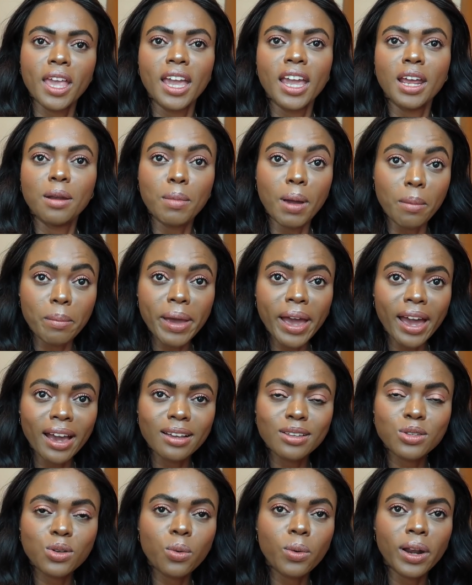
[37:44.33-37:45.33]
in my
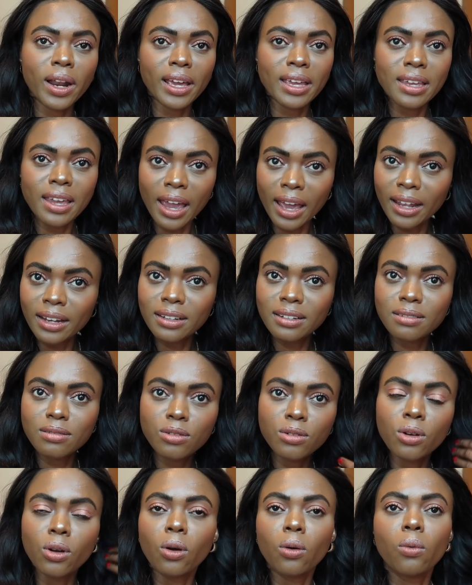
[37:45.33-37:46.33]
bag so when i get
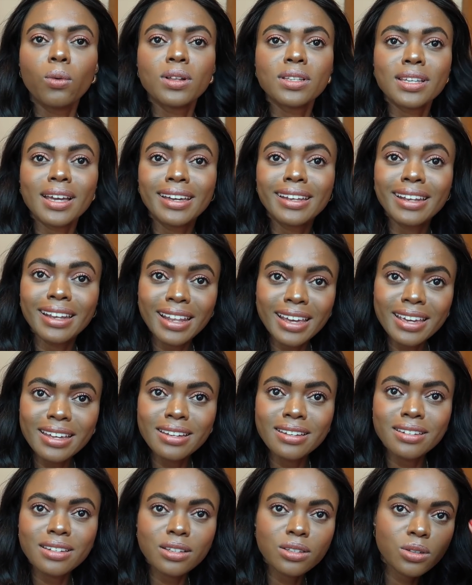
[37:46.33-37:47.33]
you know once i
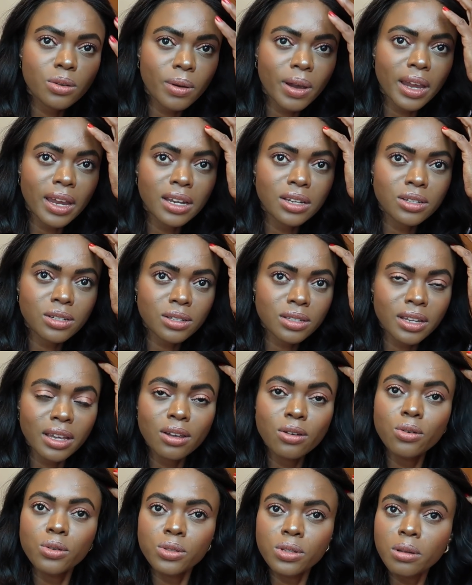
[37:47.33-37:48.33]
land so i can just
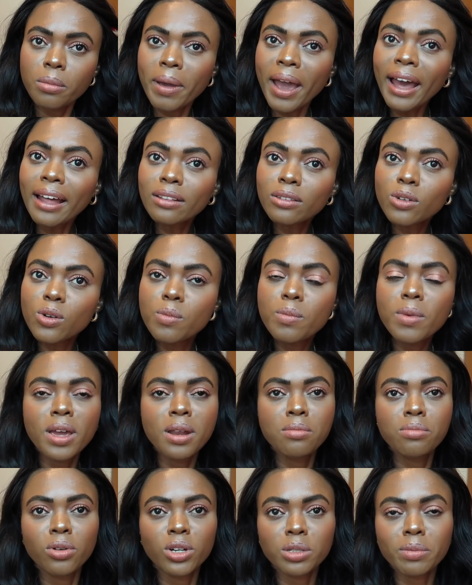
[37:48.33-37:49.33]
like go to the bathroom
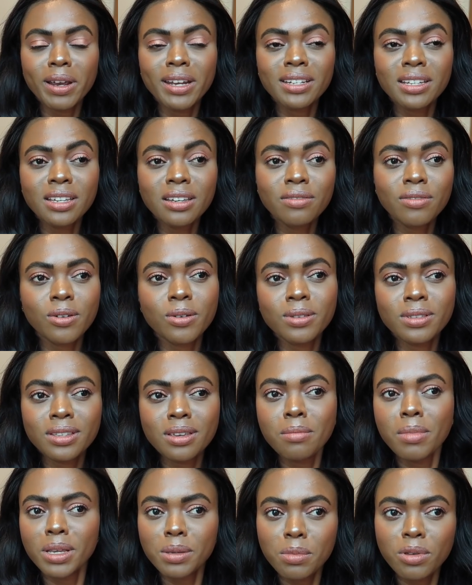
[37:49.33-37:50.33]
and brush my teeth because
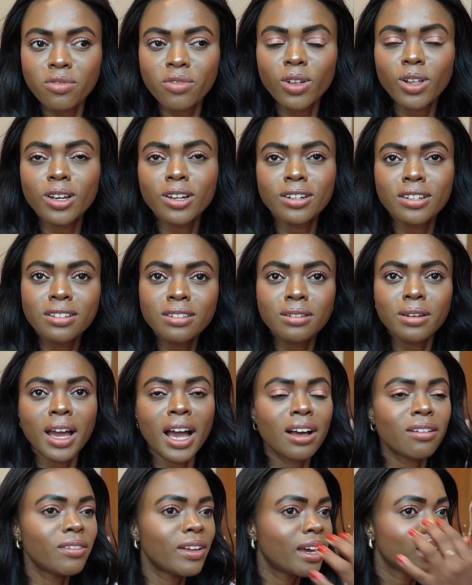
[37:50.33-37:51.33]
it makes me feel good to
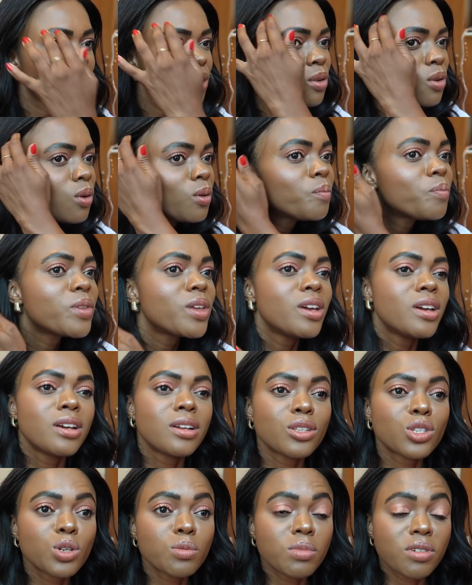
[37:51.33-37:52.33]
have like you know
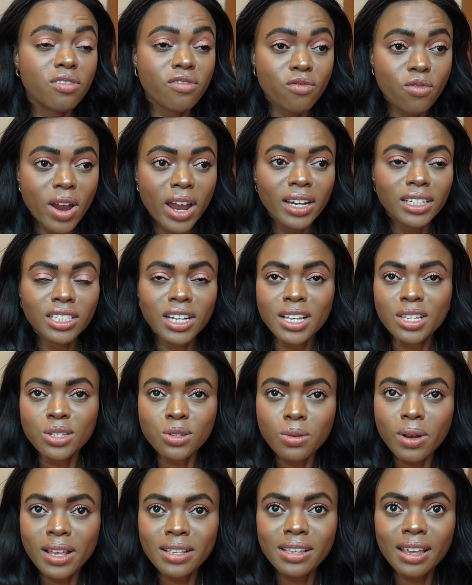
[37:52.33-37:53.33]
to be fresh as
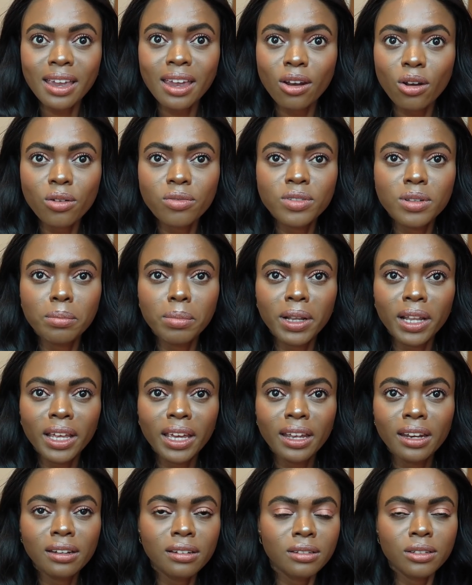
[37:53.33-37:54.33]
soon as i get off the
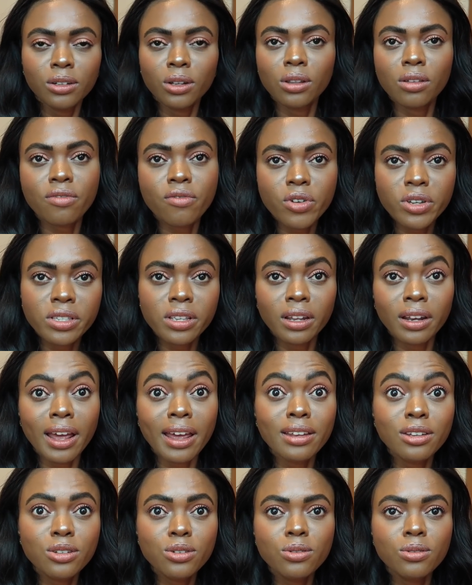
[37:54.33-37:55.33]
plane you know the first thing
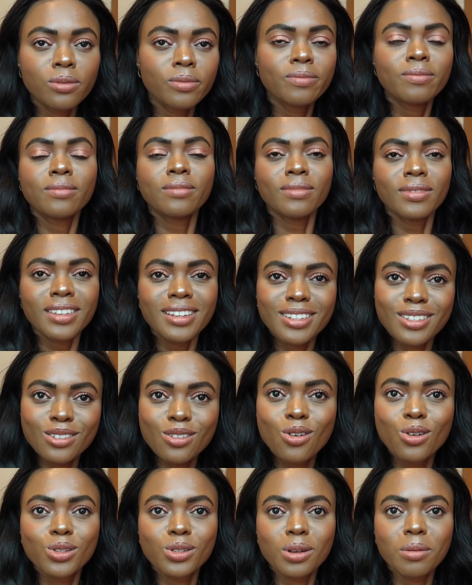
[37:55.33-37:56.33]
i do
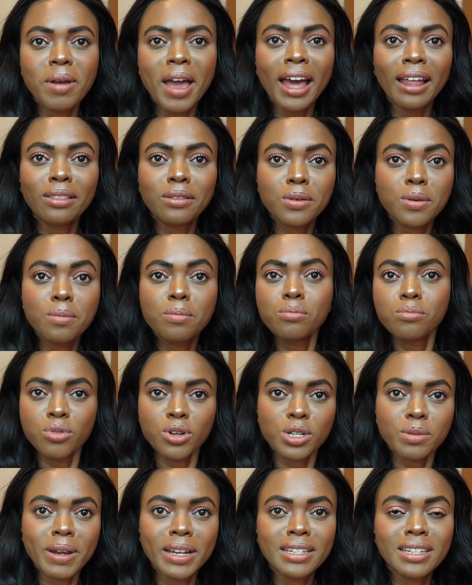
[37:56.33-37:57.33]
go to the bathroom
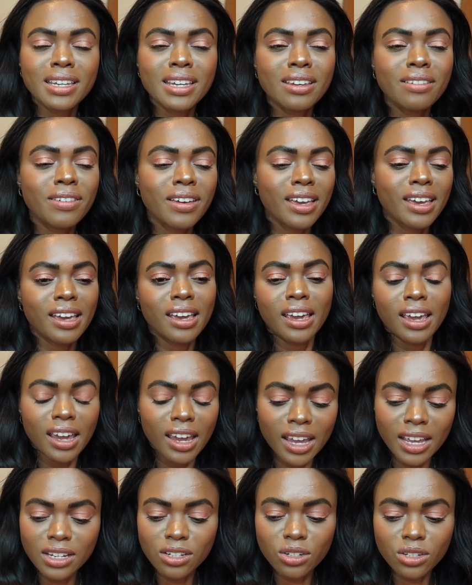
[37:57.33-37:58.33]
brush my teeth
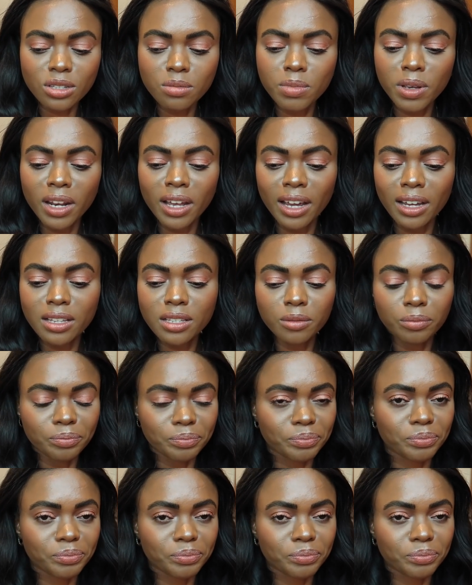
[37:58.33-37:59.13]
and just be nice